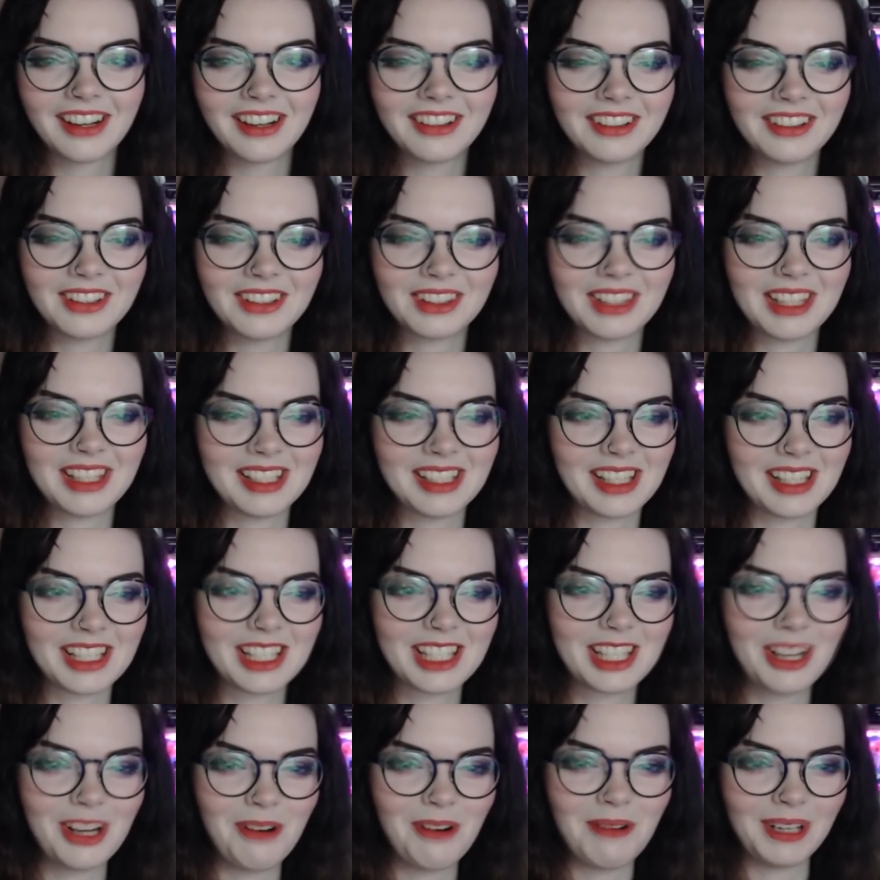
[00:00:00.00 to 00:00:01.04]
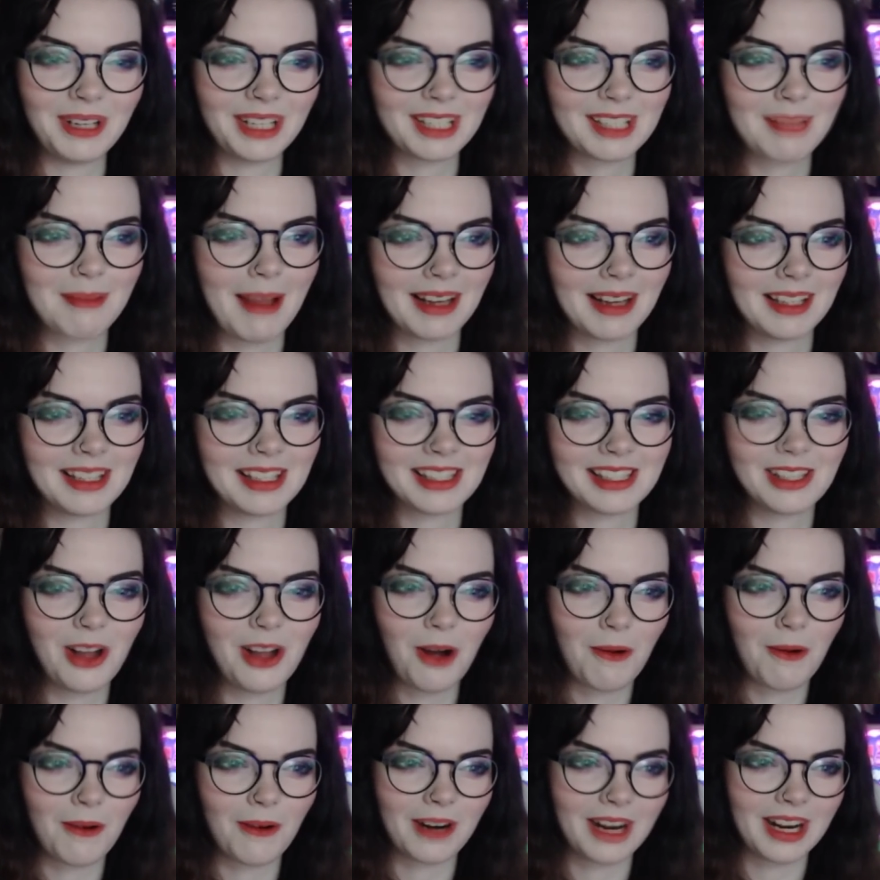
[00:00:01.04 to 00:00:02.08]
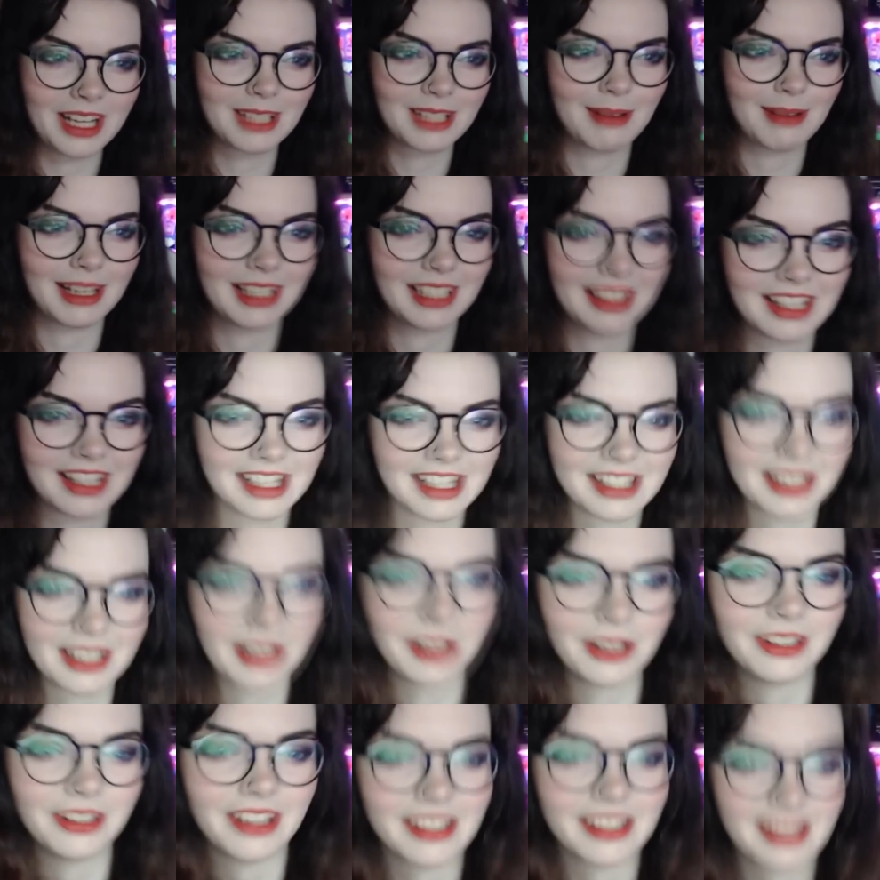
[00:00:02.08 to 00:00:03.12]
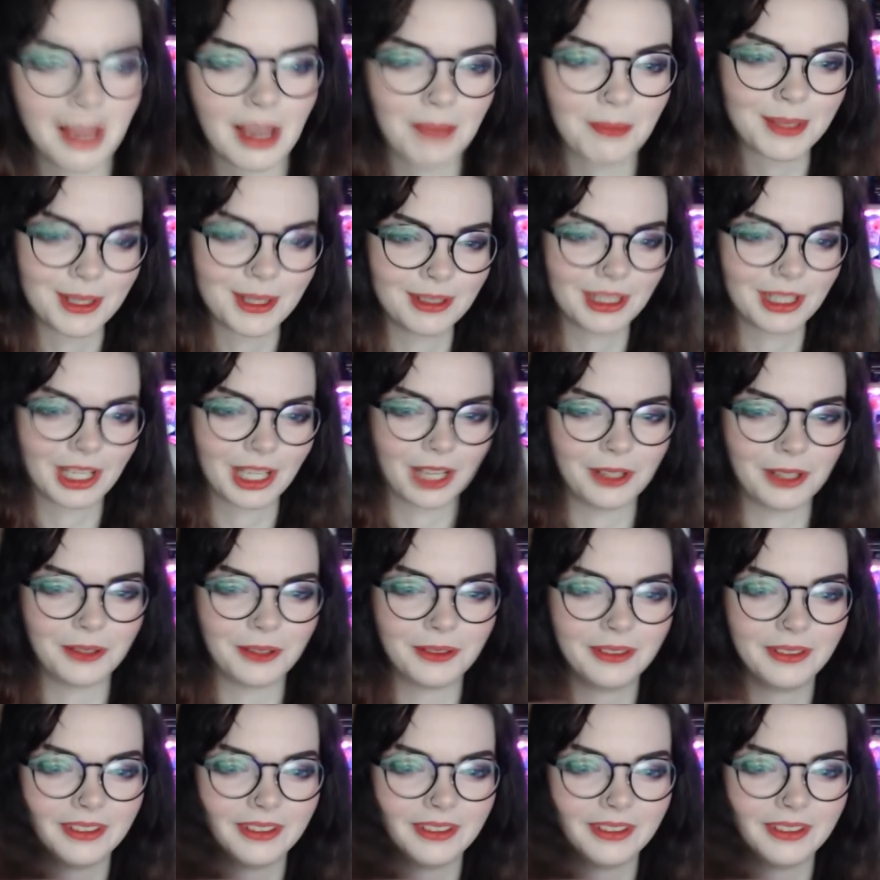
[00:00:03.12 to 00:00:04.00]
This is so unexpected. This is not where I expected this episode to go.